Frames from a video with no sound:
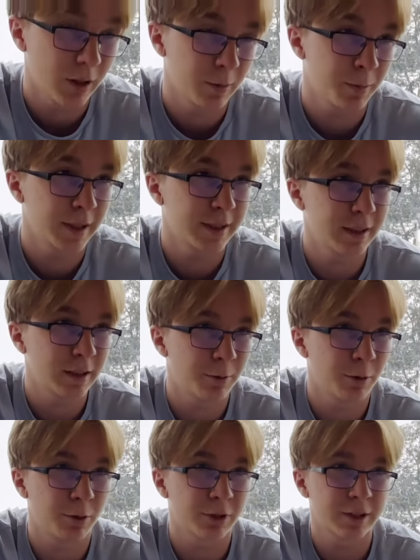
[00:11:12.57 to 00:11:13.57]
Basically
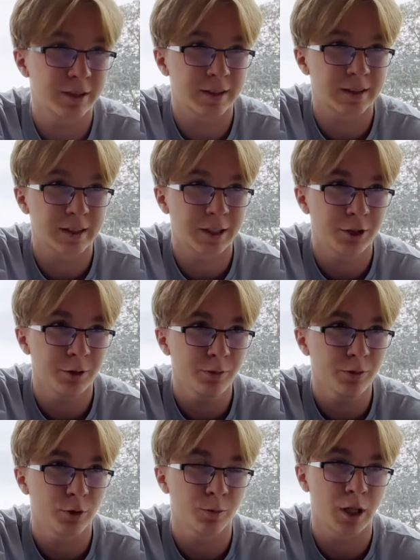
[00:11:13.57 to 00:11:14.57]
we wanted a
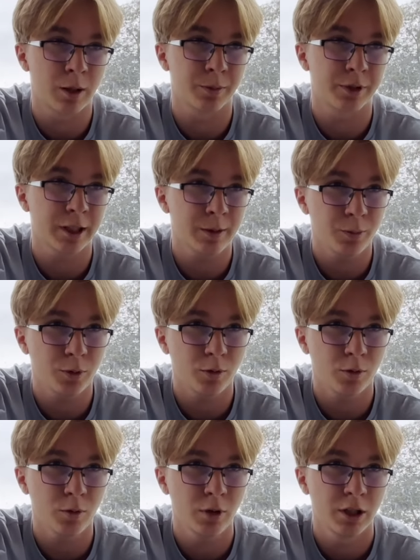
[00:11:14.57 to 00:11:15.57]
stadium to bomb
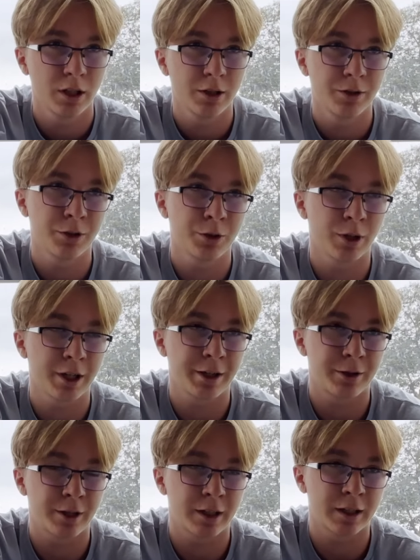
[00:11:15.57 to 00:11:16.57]
Temple, a new
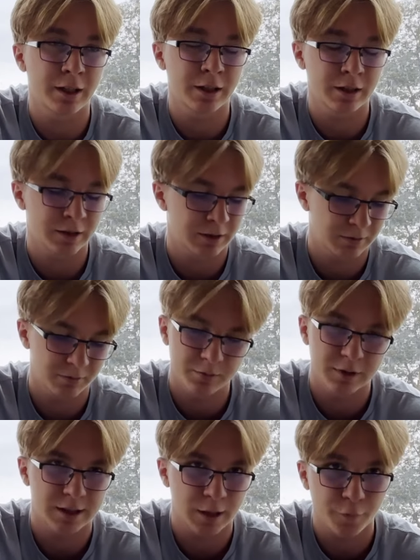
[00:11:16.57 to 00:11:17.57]
era
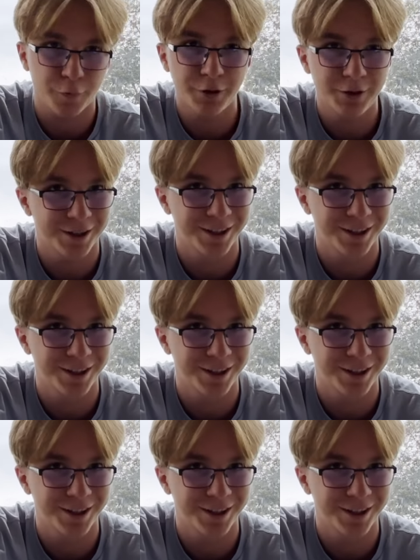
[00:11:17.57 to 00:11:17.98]
something.